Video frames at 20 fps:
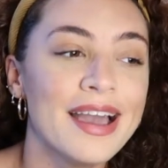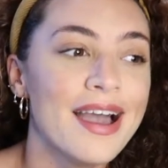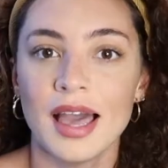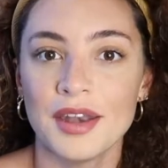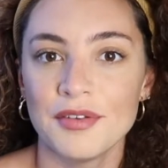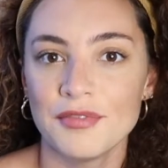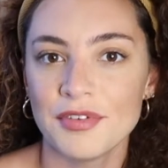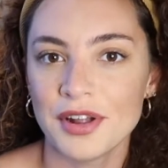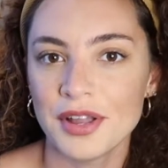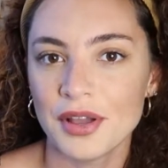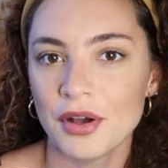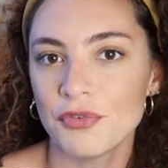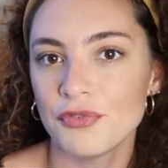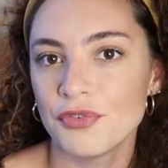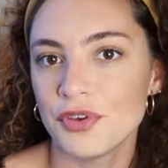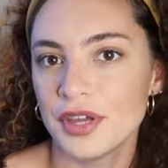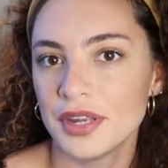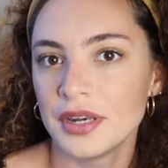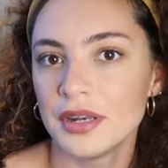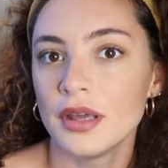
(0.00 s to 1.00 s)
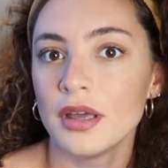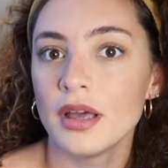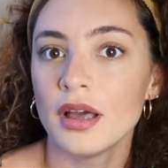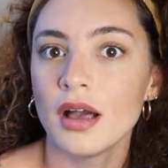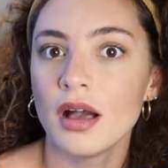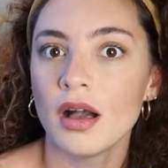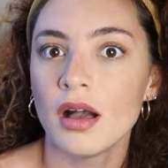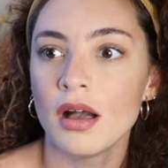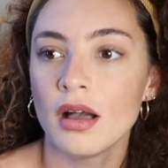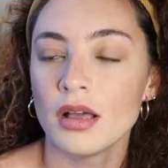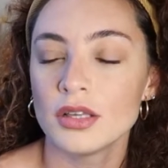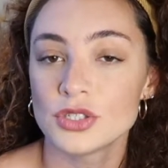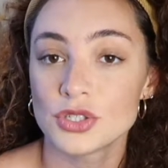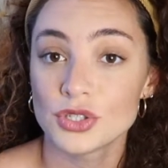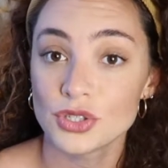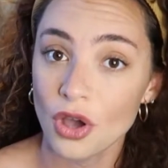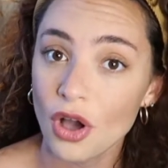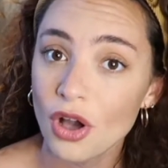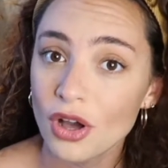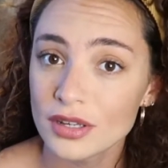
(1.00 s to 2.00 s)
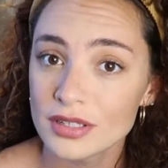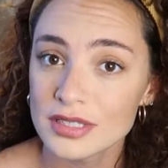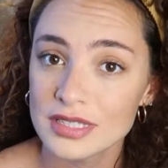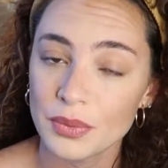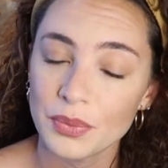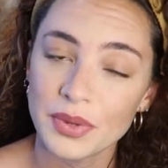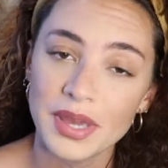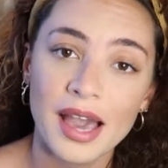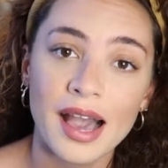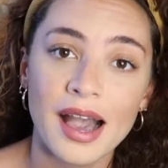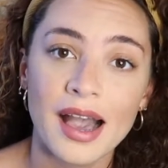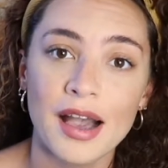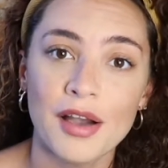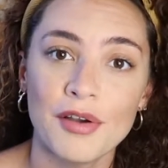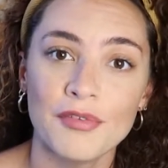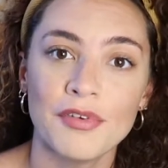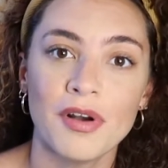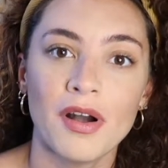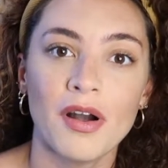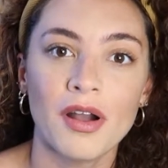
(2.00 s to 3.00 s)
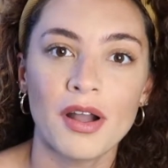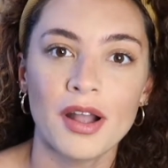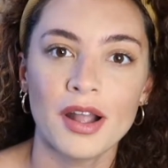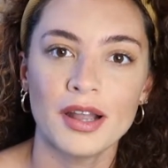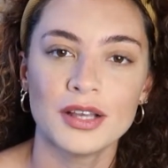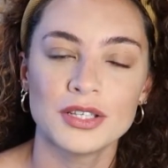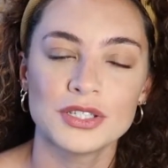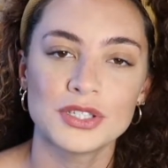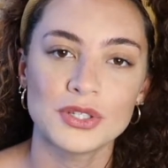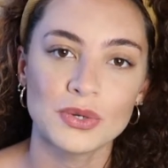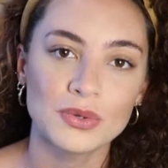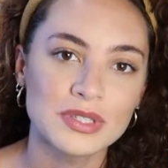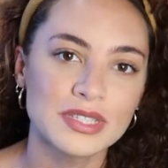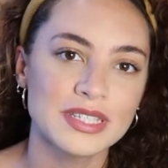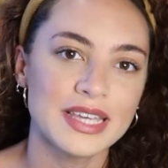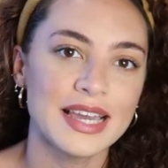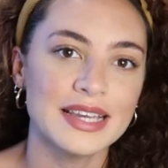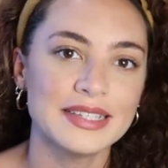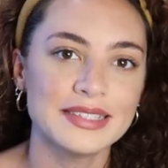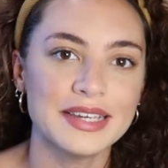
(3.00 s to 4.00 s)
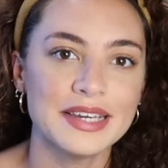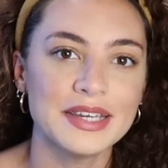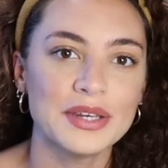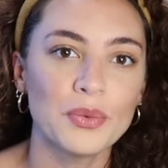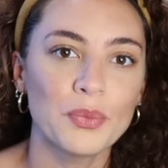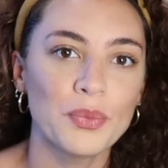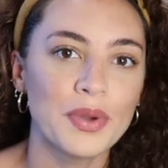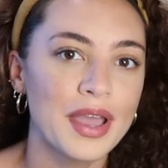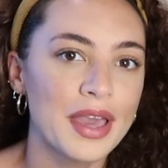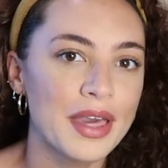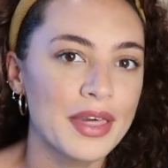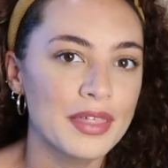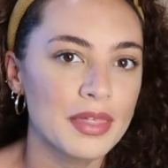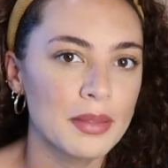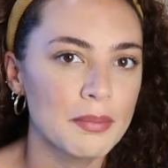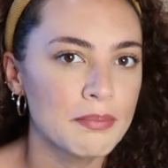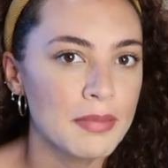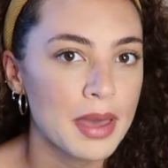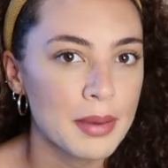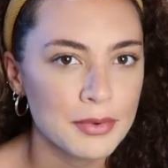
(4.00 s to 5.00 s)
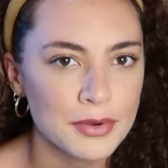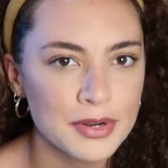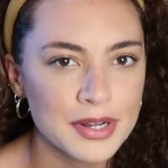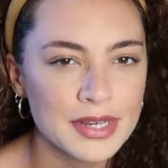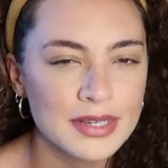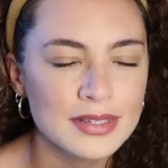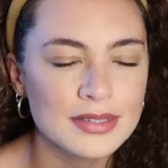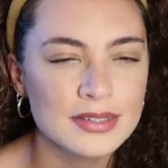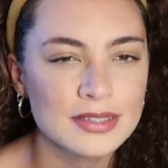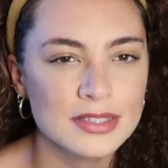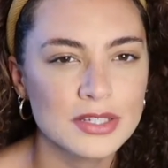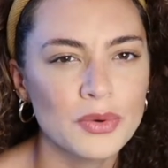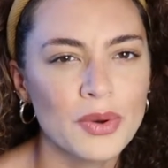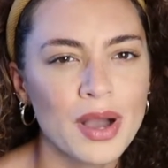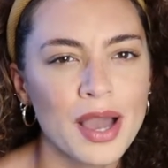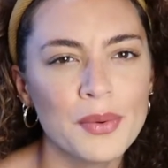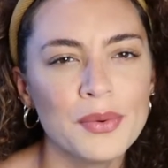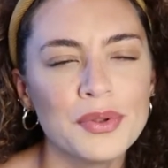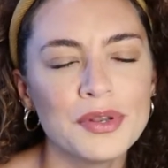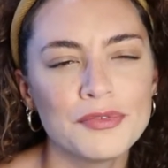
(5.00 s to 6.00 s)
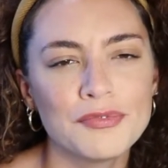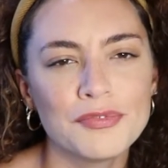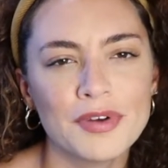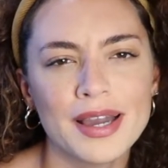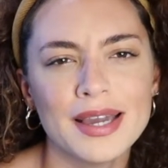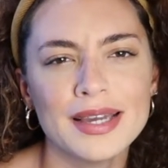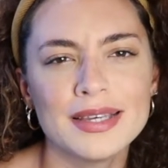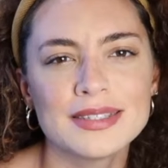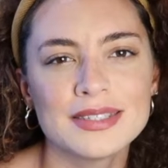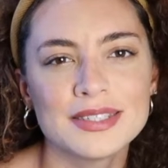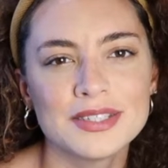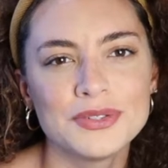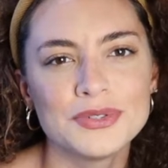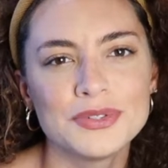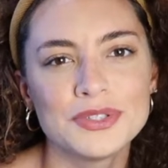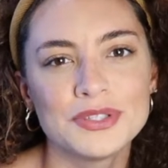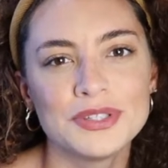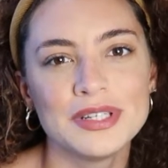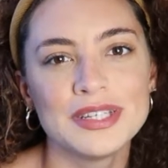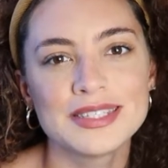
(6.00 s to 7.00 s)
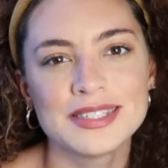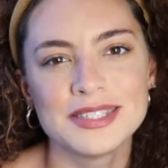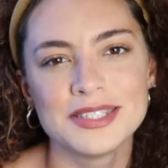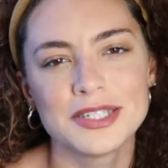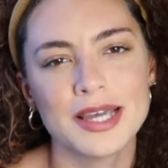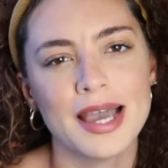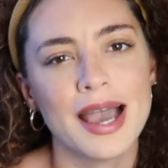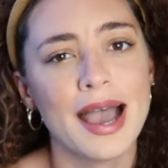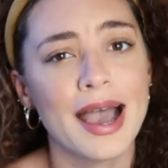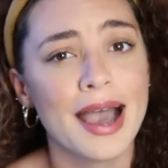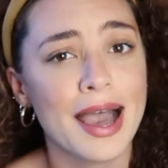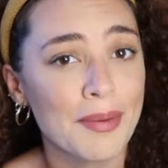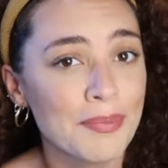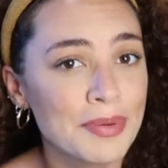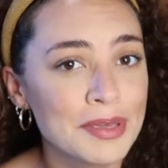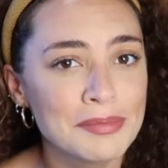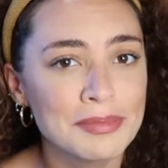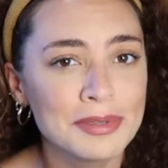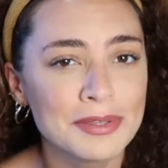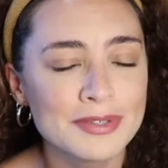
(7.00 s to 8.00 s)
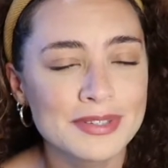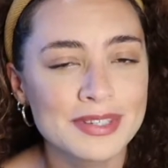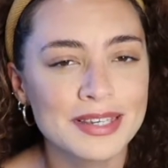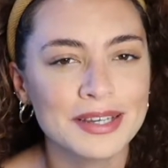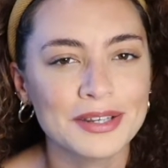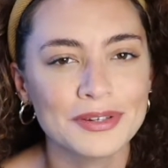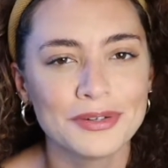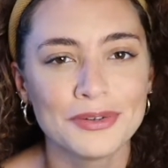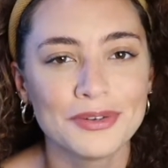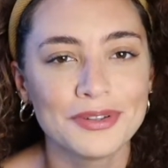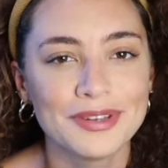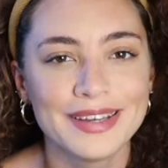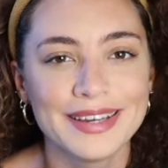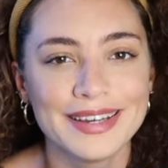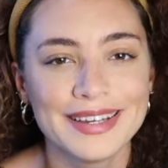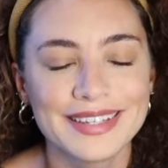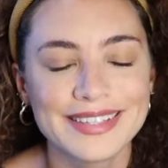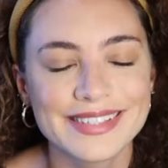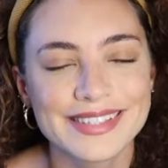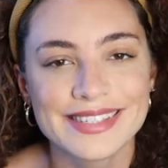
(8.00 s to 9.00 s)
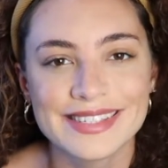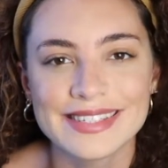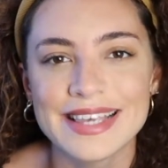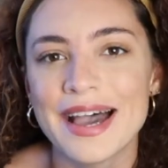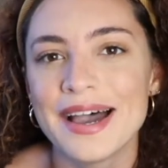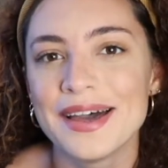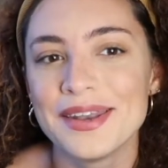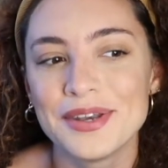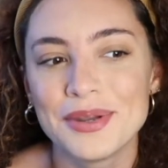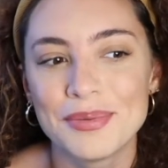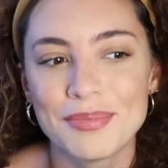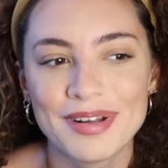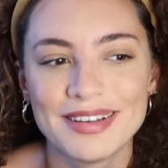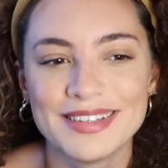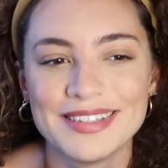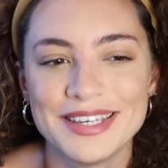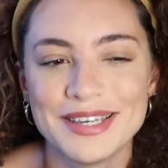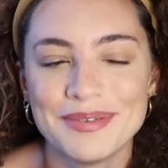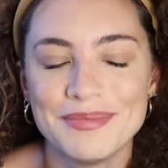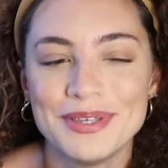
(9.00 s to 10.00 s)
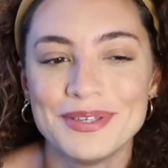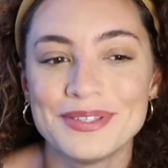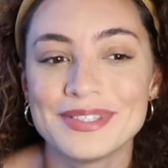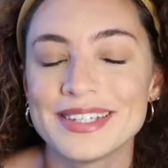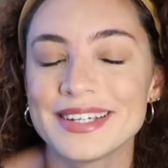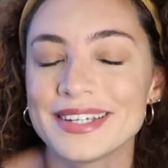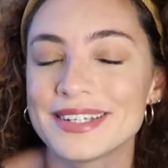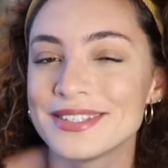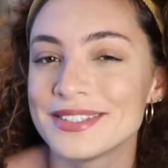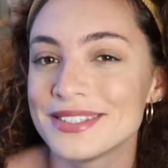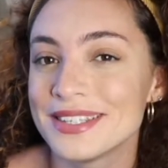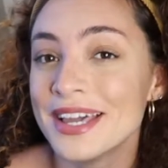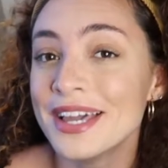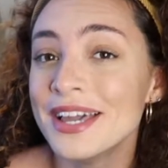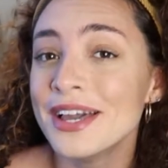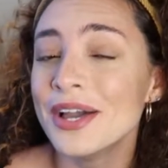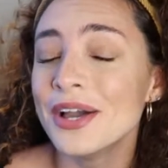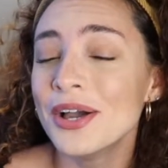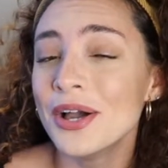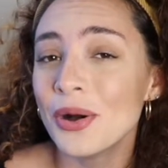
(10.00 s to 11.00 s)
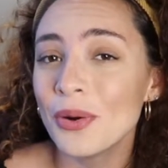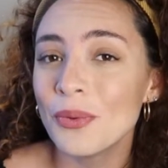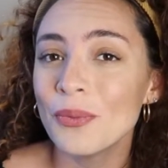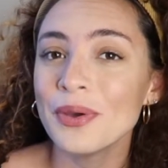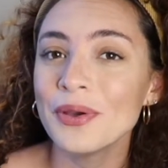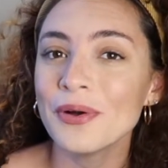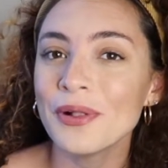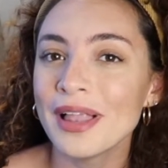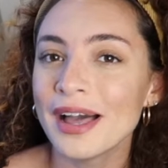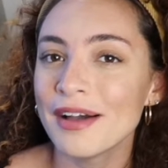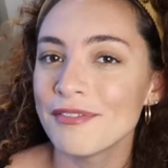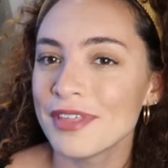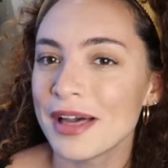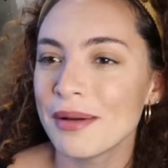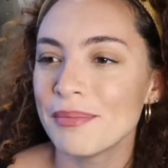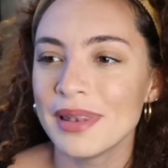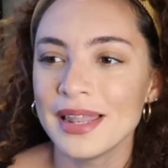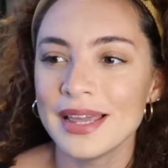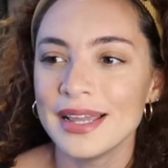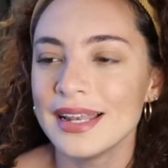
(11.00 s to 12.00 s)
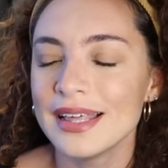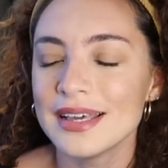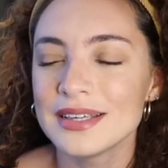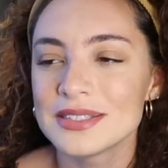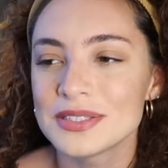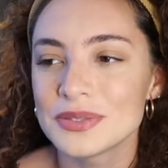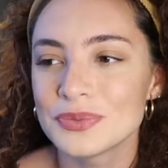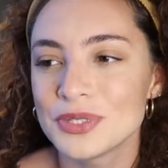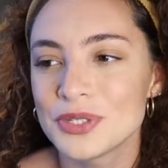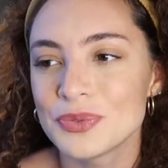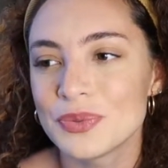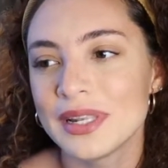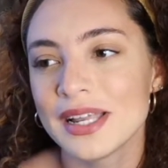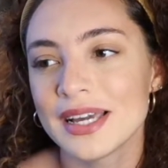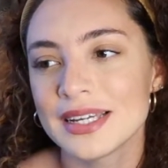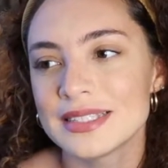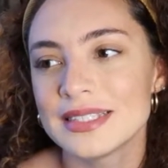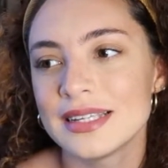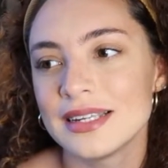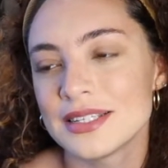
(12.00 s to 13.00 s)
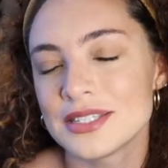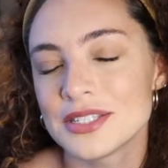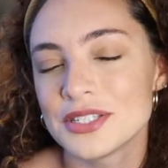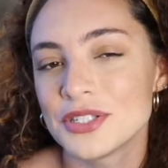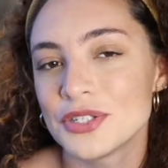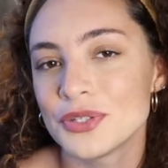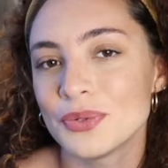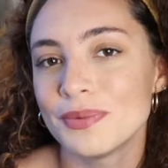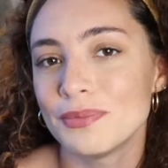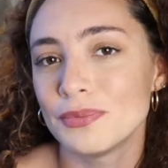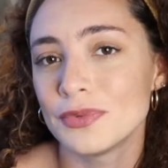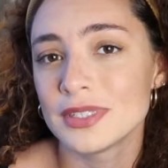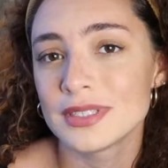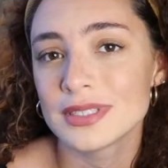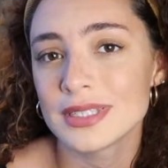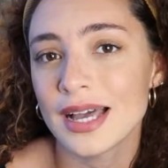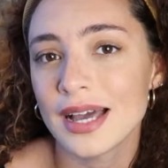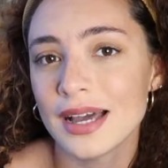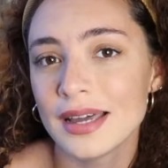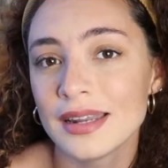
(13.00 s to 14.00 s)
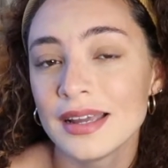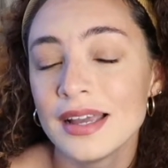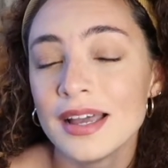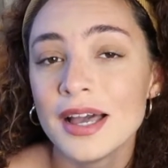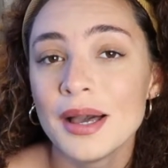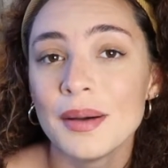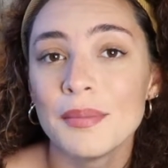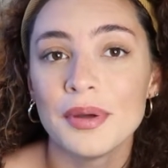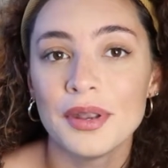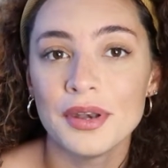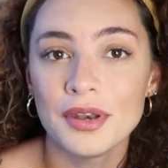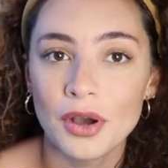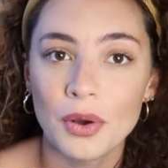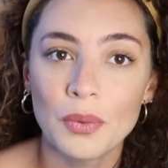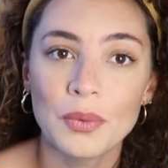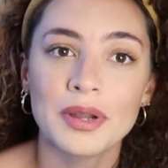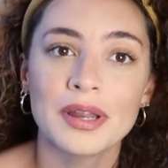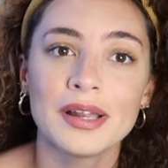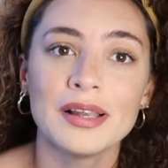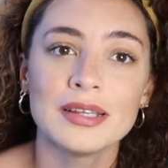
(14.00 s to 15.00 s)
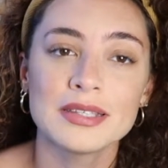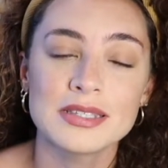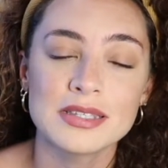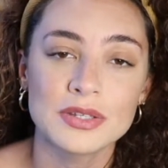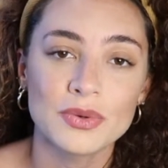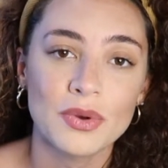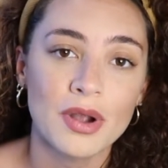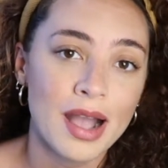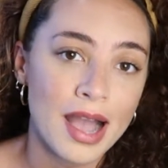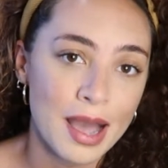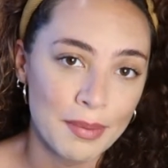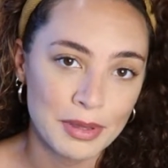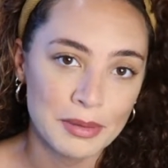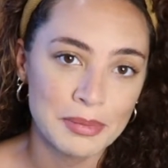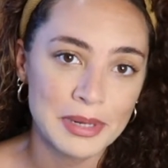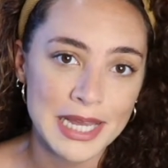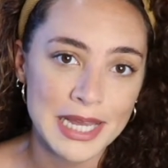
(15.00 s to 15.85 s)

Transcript: And very often songs that we have are associated with memories. So I would advise you to listen to happy music, not like sad, depressing music, because we all have that playlist which we like to listen to when we're sad. But no, we're gonna listen to our happy